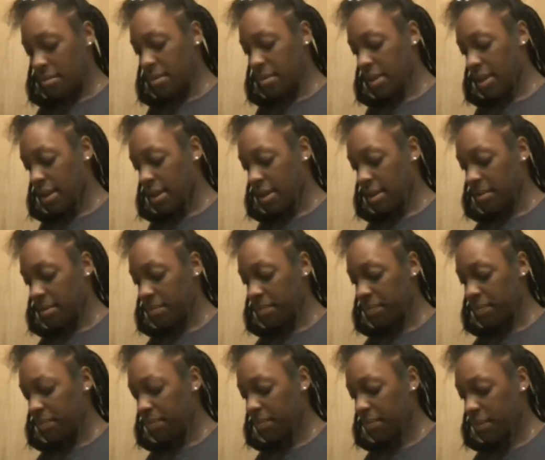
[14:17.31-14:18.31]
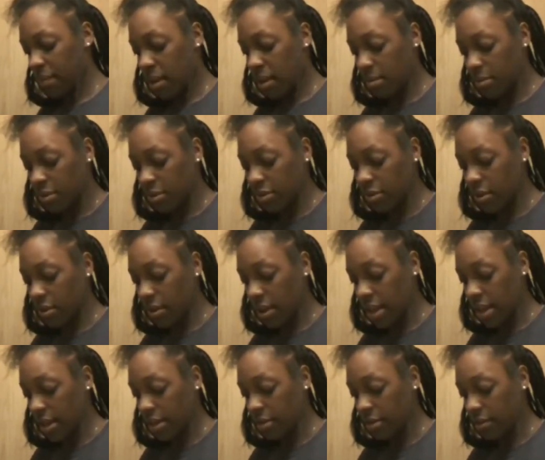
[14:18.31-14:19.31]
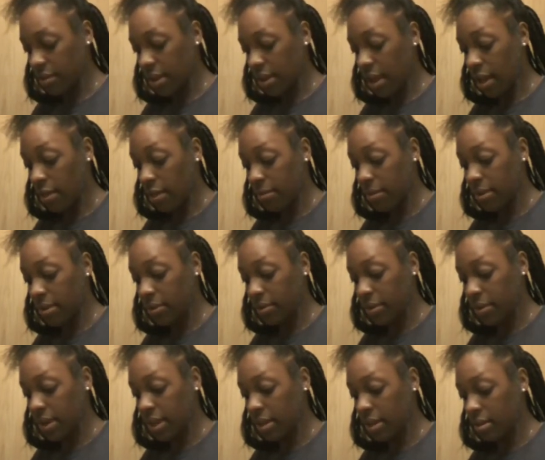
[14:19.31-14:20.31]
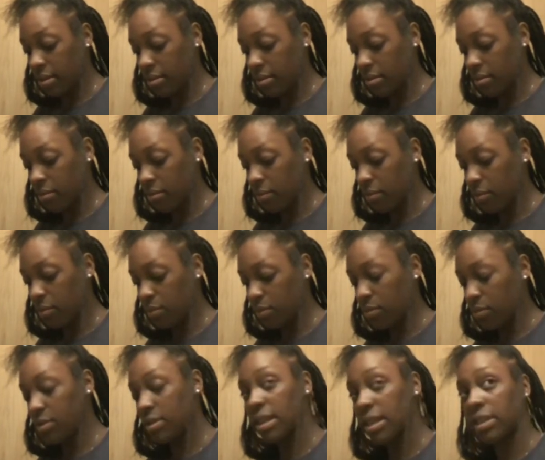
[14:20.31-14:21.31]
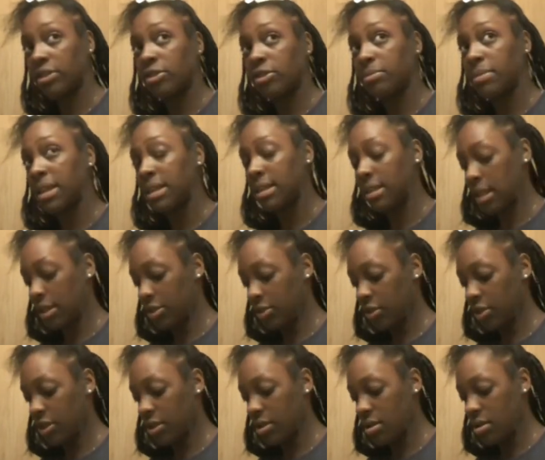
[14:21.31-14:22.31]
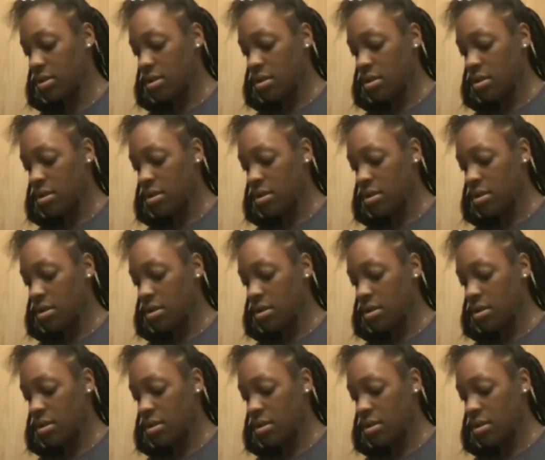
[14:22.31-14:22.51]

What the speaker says: But I'm gonna just go ahead and do it how I've been doing it, section by section.